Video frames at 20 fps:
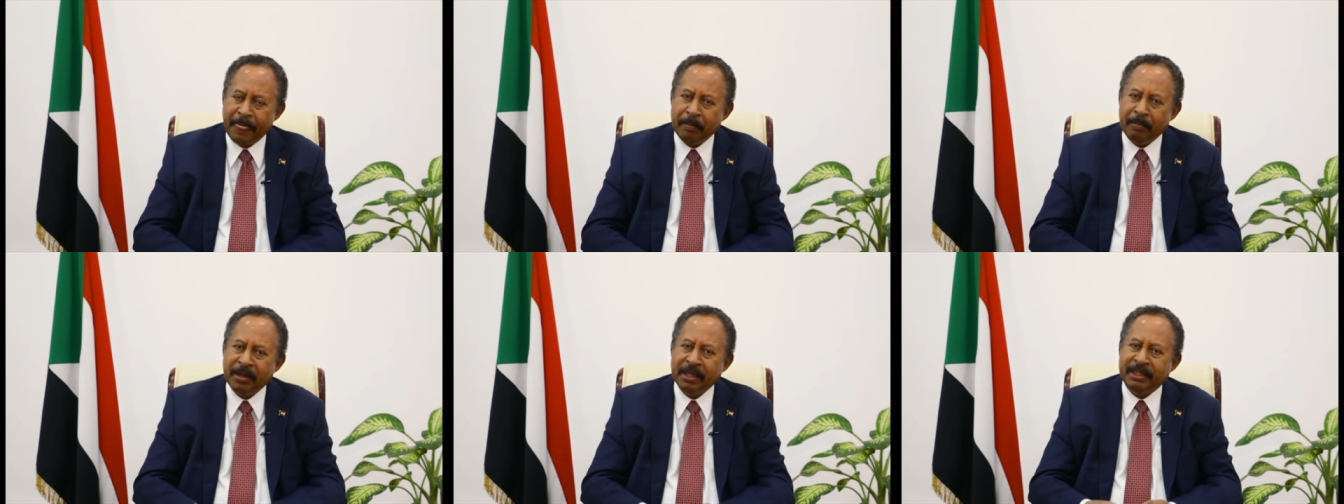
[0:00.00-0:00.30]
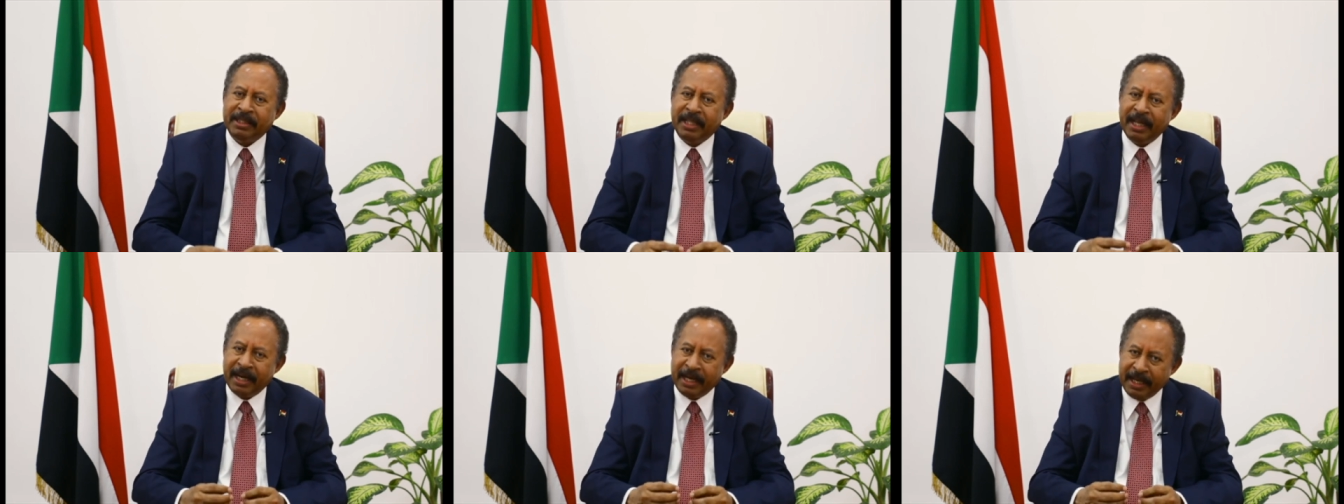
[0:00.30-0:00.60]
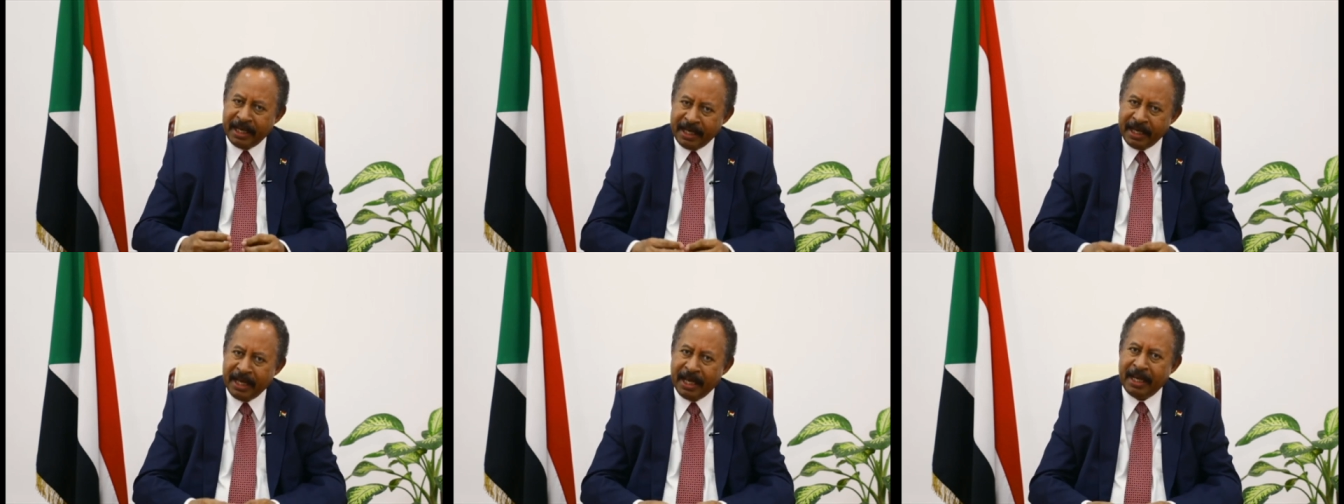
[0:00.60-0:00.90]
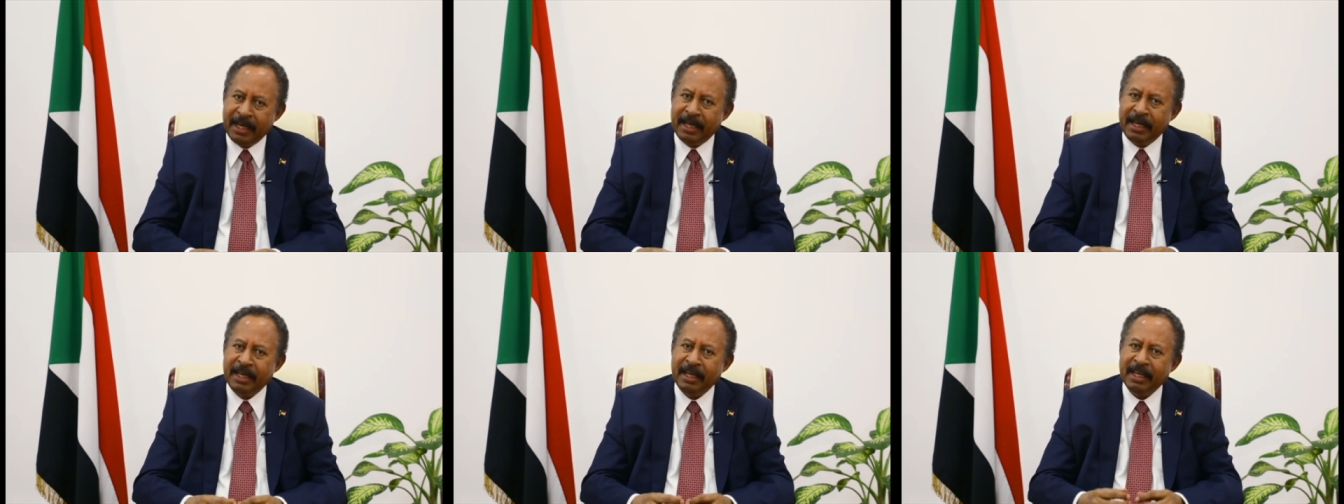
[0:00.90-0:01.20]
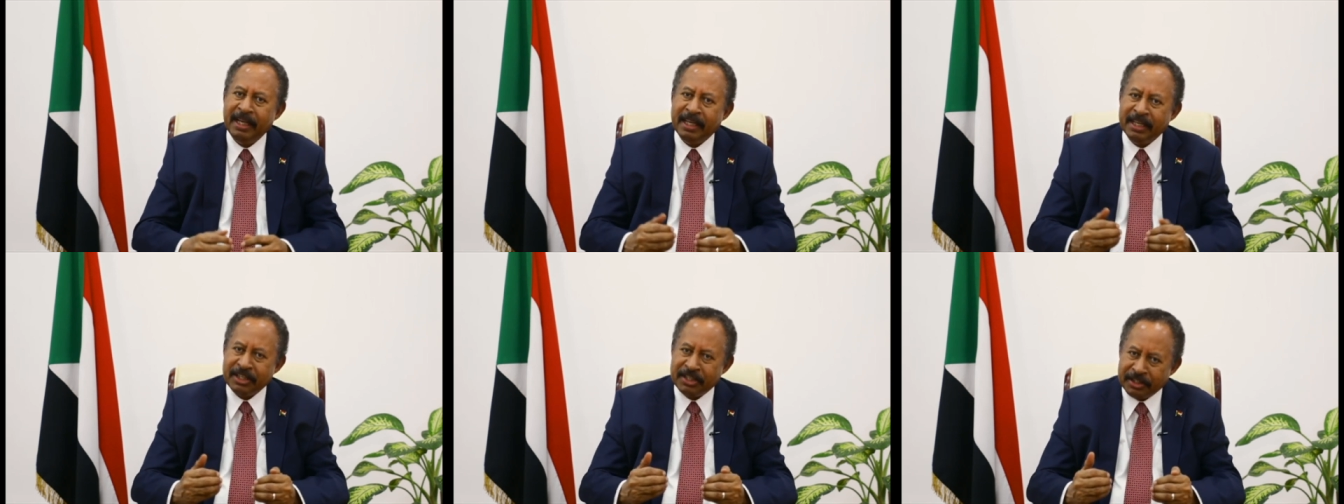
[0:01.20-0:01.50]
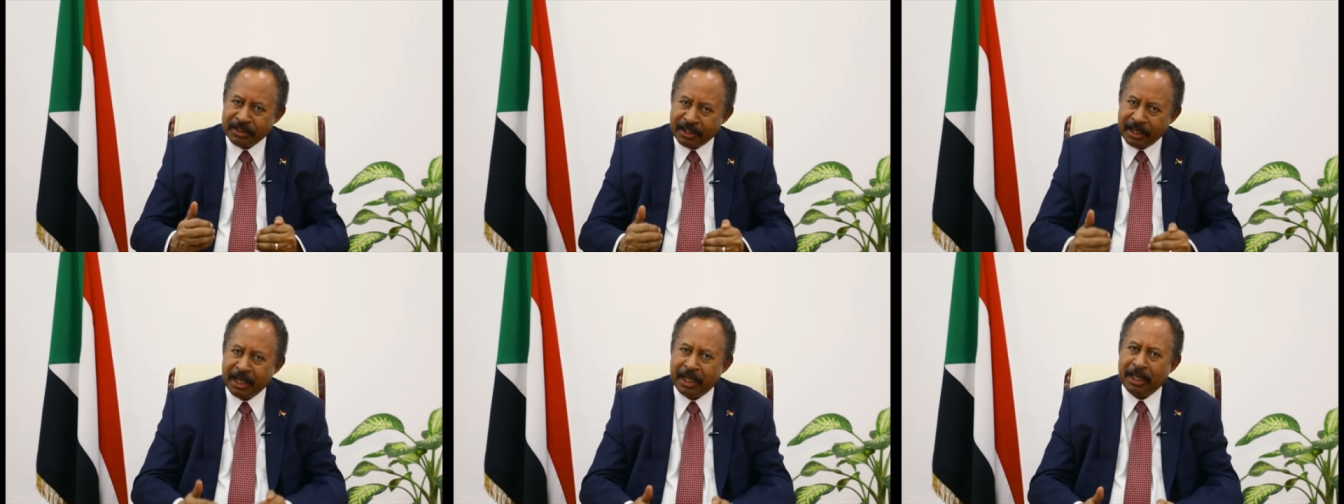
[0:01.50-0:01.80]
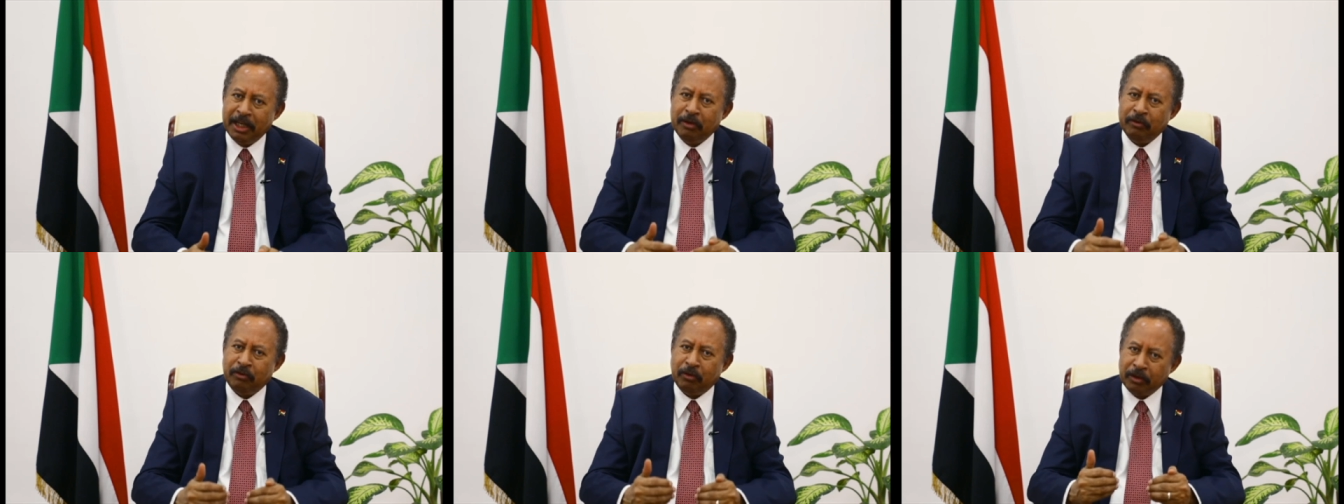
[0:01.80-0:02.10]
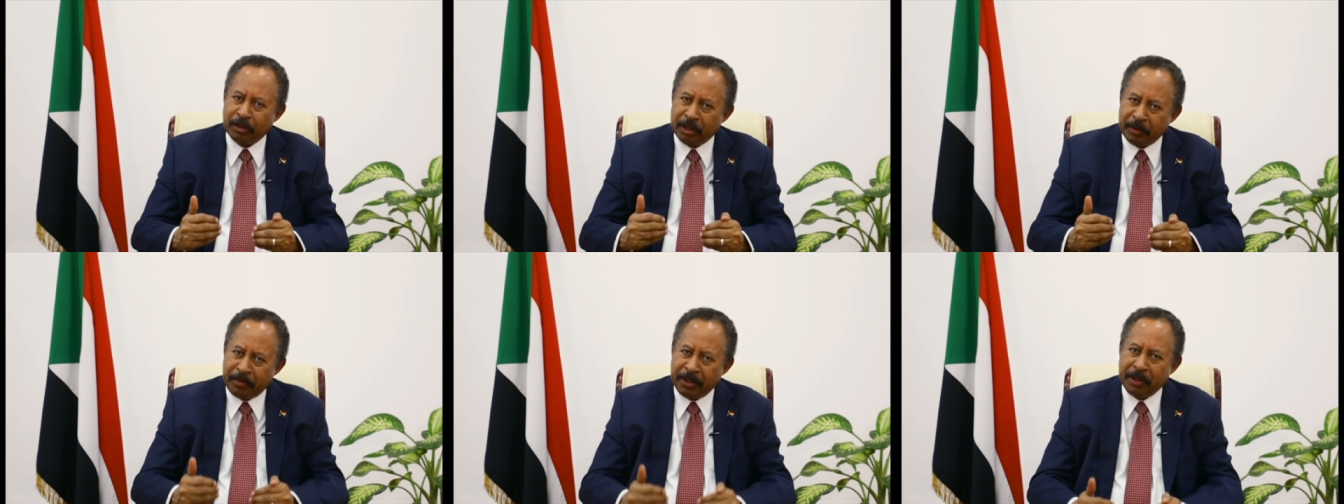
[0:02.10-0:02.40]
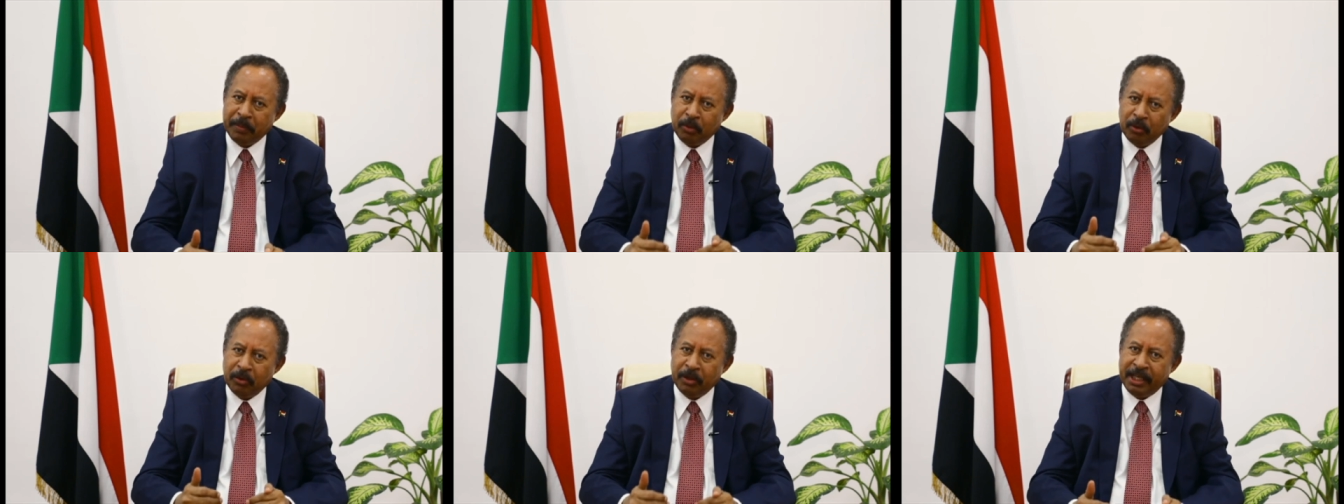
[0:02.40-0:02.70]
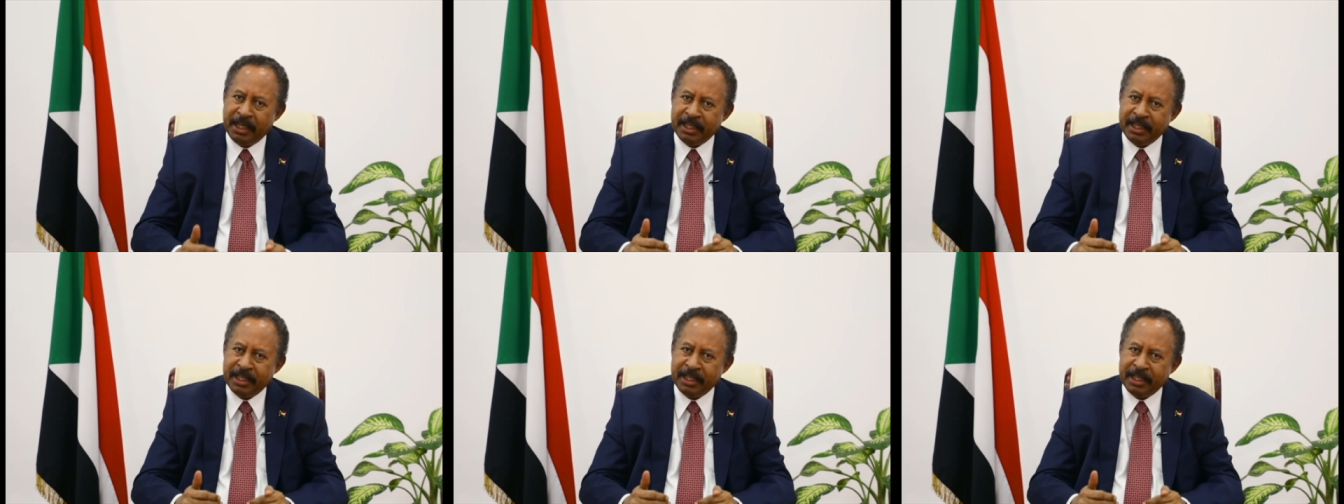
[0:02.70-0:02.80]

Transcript: But the real struggle for the people